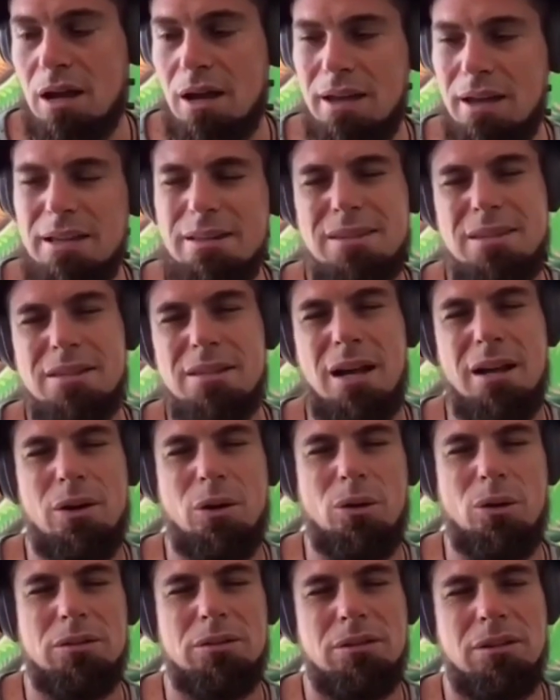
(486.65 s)
Uh, it's
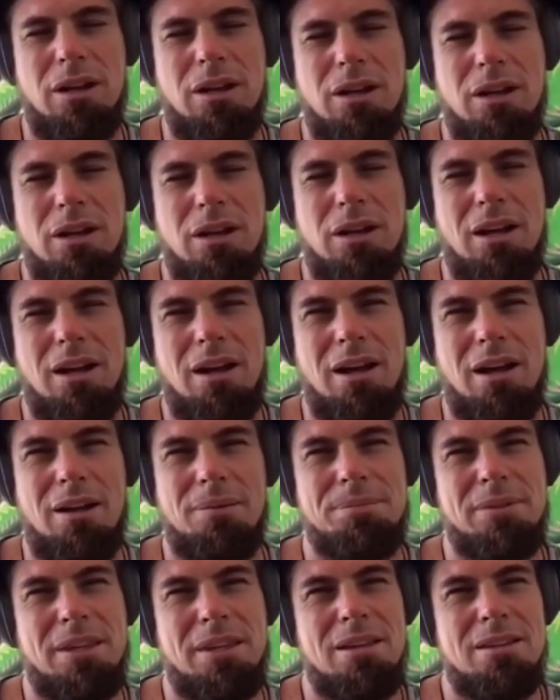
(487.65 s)
subtle. Mm.
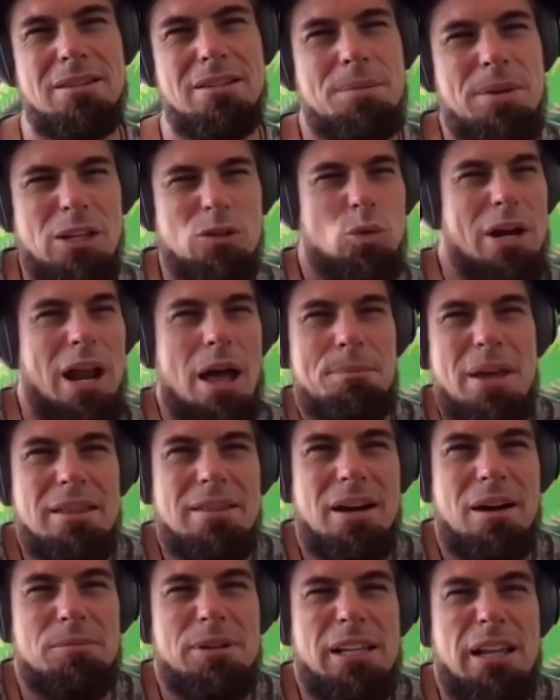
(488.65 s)
Uh, sometimes when I'm in
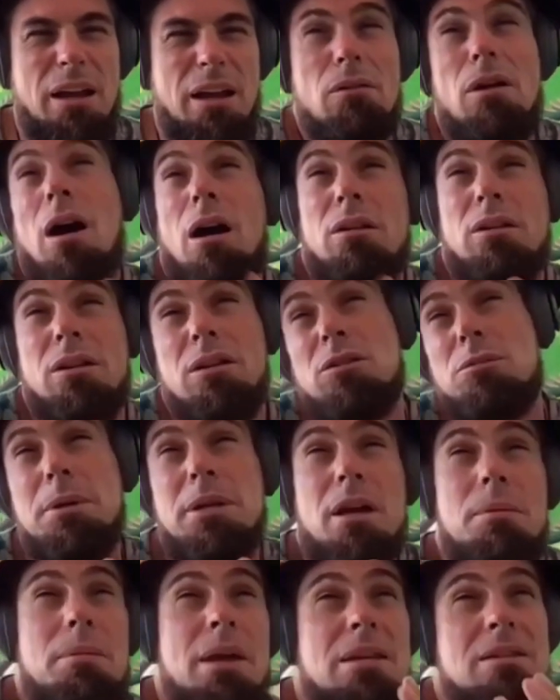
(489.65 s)
there and be like, wow, this would be
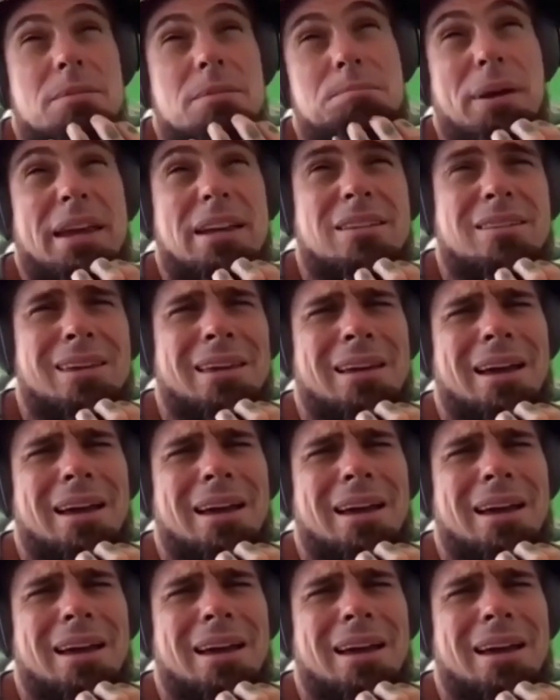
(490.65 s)
an amazing painting.